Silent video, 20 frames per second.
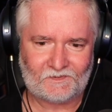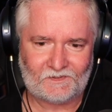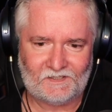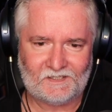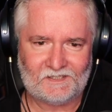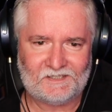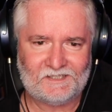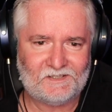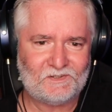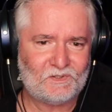
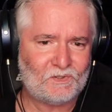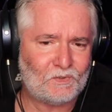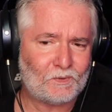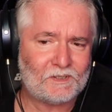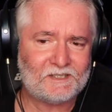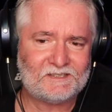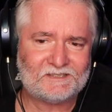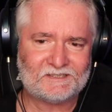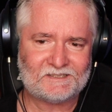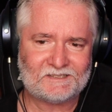You can hear
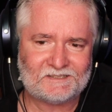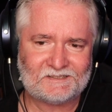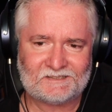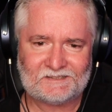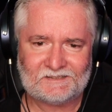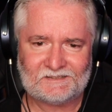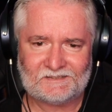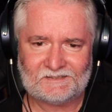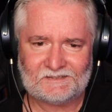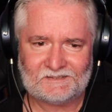
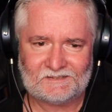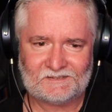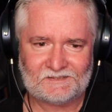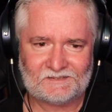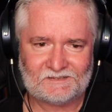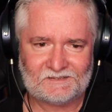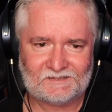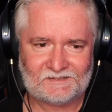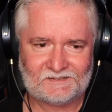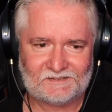noises.
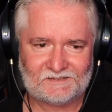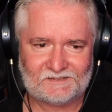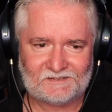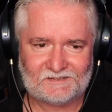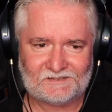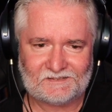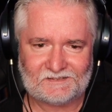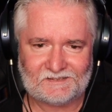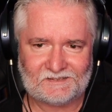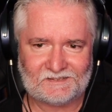
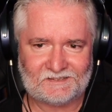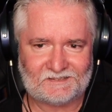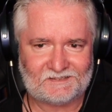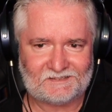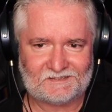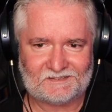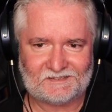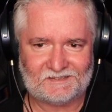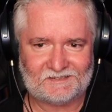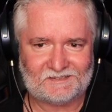
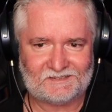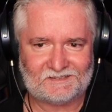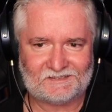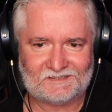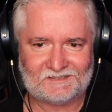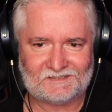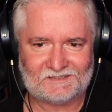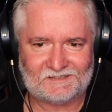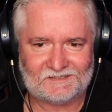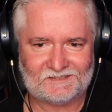
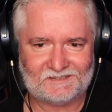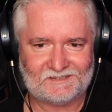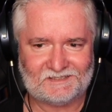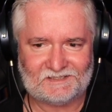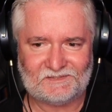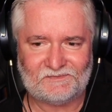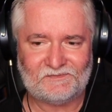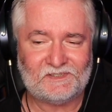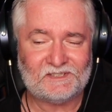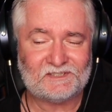It's
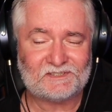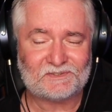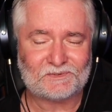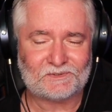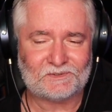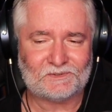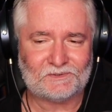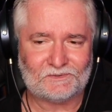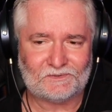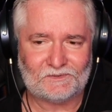
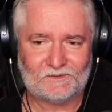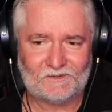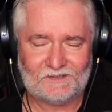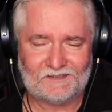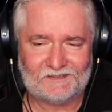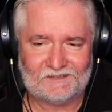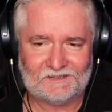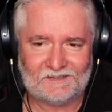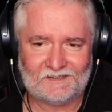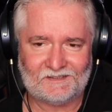visceral,
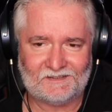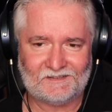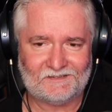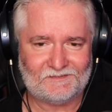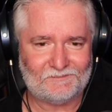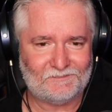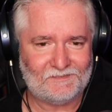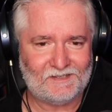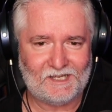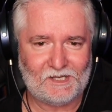and
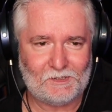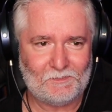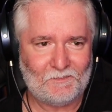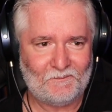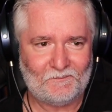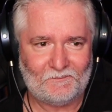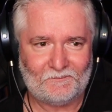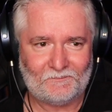man,